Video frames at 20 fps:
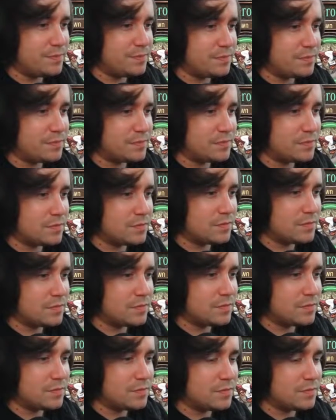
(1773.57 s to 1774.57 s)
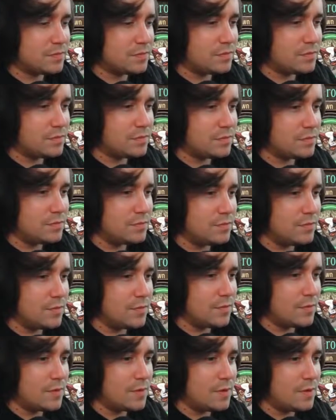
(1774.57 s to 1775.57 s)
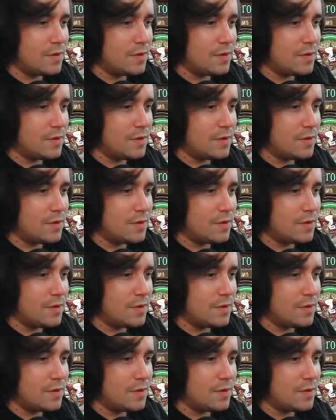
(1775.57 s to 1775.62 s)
Nothing is said.